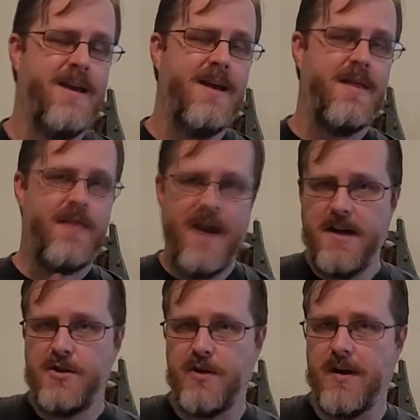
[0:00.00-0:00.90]
And that
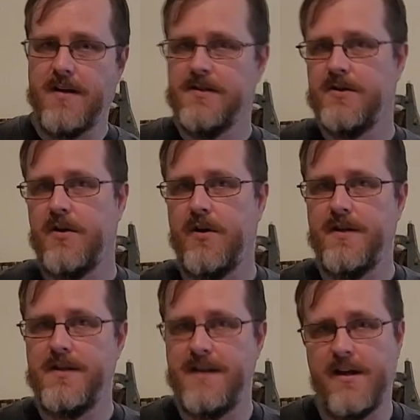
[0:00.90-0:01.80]
drink is called
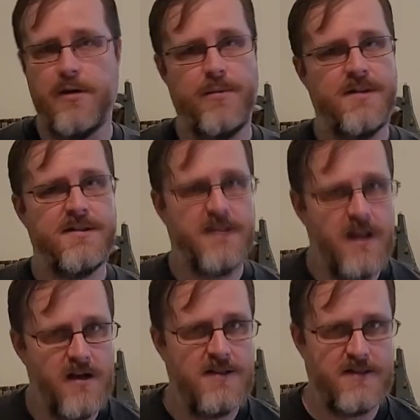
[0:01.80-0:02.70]
the Dagobah
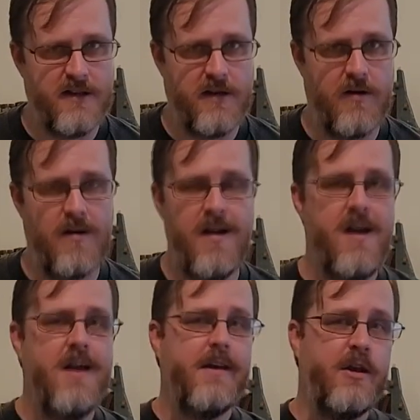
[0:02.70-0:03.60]
Slug Slinger.
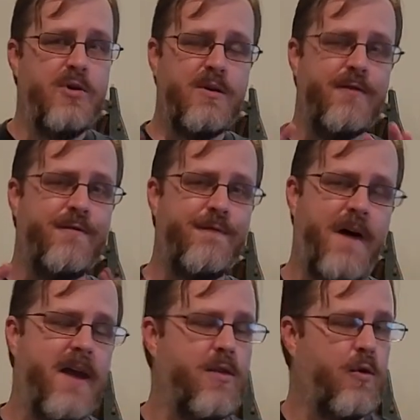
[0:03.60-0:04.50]
Now you can
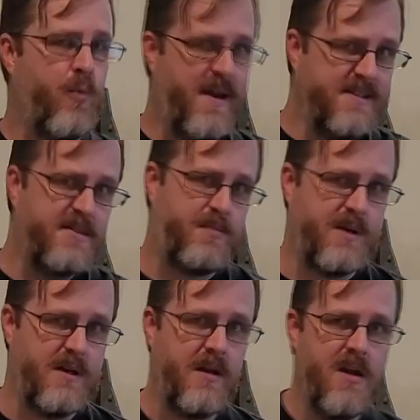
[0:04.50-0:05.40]
find the
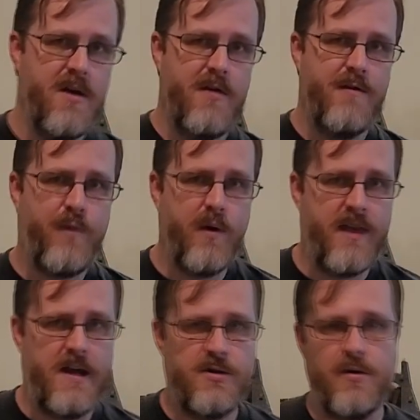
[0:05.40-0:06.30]
recipe for
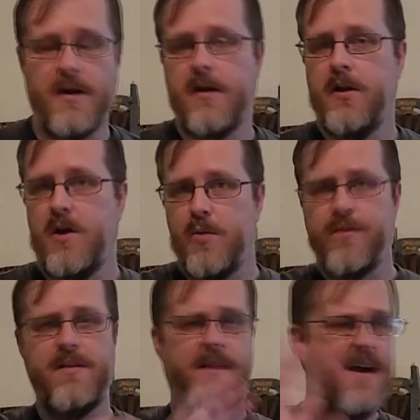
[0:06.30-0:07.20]
that drink along with
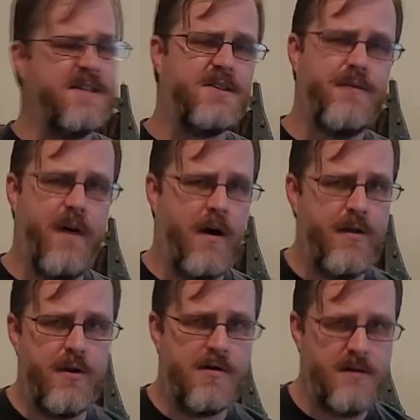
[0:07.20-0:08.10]
lots of
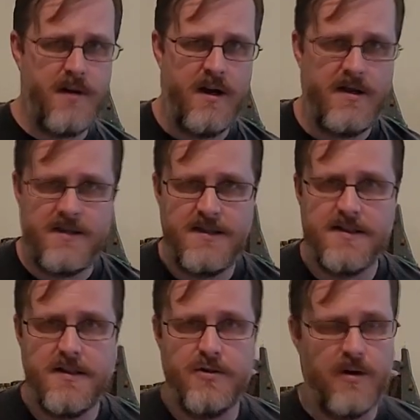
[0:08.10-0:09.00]
other
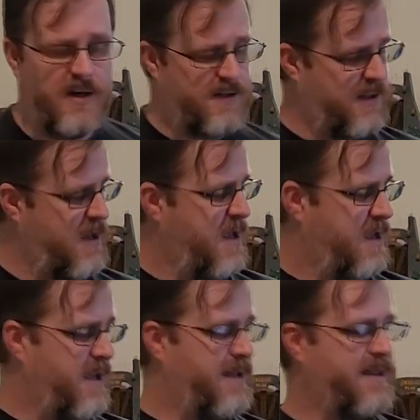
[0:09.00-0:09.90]
Disney drinks
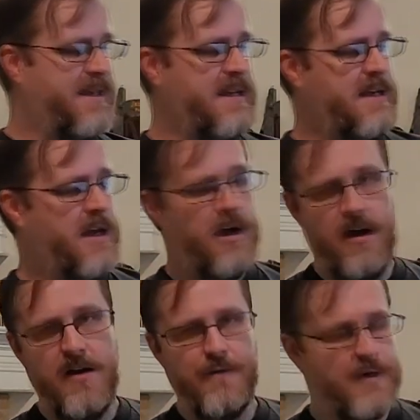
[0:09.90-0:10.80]
in the
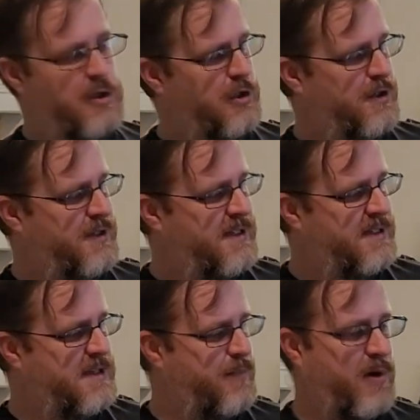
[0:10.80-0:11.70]
unofficial
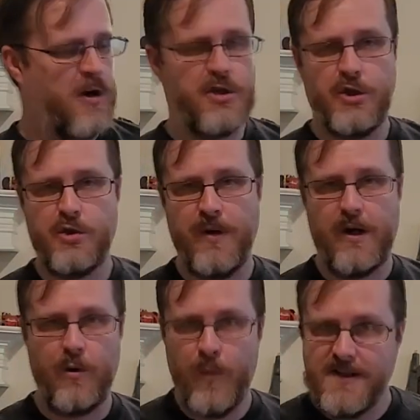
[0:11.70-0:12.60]
Disney Parks drink
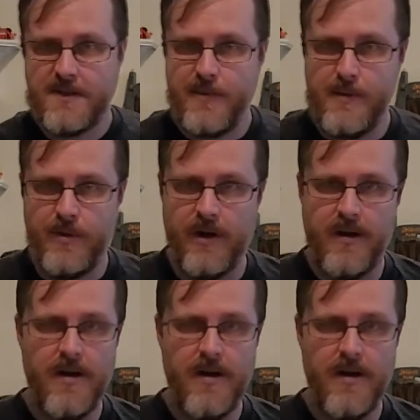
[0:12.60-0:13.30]
recipe book,